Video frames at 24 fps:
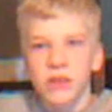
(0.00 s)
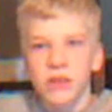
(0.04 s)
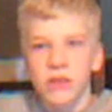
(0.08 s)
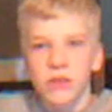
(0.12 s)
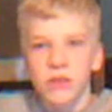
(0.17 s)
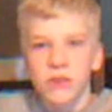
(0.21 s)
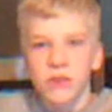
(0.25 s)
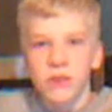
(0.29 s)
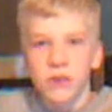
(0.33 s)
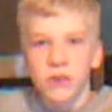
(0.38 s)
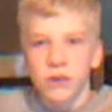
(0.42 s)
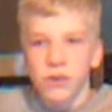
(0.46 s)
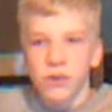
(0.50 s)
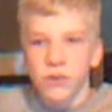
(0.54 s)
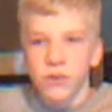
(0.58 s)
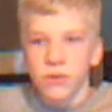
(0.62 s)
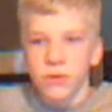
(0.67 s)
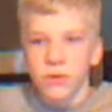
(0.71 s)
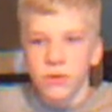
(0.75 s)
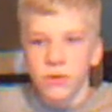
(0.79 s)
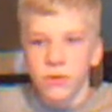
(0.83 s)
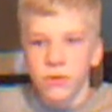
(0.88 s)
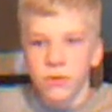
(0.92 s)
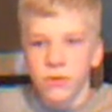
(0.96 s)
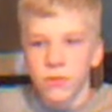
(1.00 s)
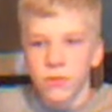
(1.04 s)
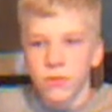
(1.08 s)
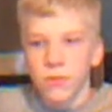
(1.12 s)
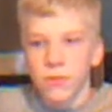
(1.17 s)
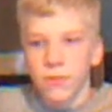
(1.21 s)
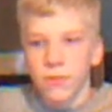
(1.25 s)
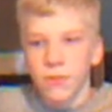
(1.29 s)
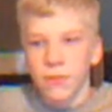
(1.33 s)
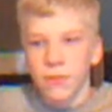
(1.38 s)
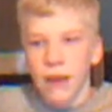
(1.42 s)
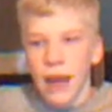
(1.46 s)
I
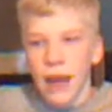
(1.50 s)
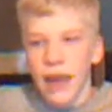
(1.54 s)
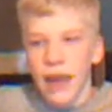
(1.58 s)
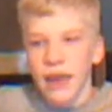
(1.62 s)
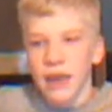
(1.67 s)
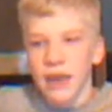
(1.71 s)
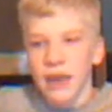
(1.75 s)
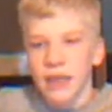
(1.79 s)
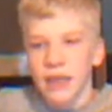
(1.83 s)
do.